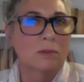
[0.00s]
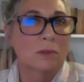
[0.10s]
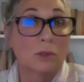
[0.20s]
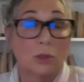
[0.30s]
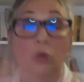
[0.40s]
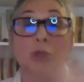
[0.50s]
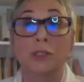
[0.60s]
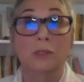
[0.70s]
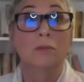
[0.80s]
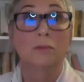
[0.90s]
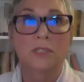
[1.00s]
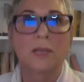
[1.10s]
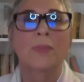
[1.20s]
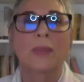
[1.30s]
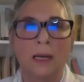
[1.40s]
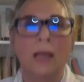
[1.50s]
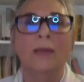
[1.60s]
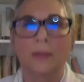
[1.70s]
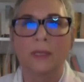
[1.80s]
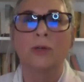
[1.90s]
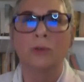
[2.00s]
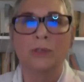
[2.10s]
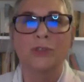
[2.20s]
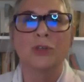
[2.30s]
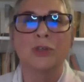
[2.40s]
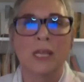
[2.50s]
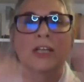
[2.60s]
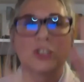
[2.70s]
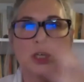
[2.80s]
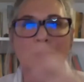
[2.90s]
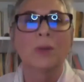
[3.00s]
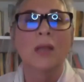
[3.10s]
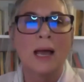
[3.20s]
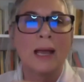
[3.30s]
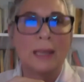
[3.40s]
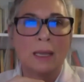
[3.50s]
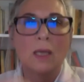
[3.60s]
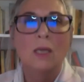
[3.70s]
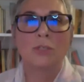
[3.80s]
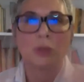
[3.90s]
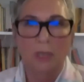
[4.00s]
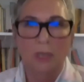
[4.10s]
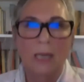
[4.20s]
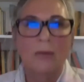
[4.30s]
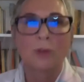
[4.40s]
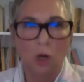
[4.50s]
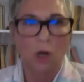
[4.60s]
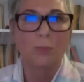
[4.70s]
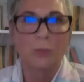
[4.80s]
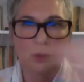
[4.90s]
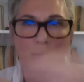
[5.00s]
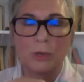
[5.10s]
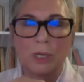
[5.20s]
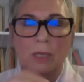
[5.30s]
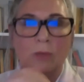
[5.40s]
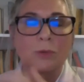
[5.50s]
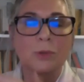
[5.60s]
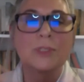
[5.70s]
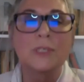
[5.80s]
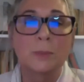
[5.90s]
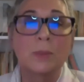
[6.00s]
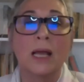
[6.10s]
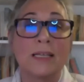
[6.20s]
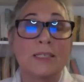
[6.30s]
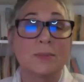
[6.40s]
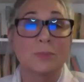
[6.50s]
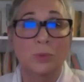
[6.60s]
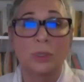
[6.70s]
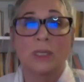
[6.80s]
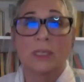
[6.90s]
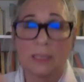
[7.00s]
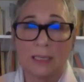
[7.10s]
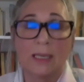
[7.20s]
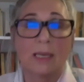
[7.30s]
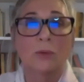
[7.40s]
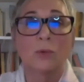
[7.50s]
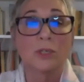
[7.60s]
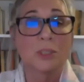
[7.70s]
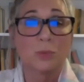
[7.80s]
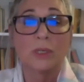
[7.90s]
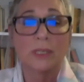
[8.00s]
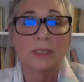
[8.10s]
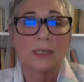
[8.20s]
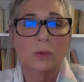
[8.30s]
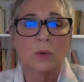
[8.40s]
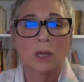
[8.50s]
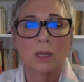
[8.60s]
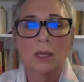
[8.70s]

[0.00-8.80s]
could something like the hero's journey actually apply to a kind of a cop story? And of course it applies brilliantly and works brilliantly well.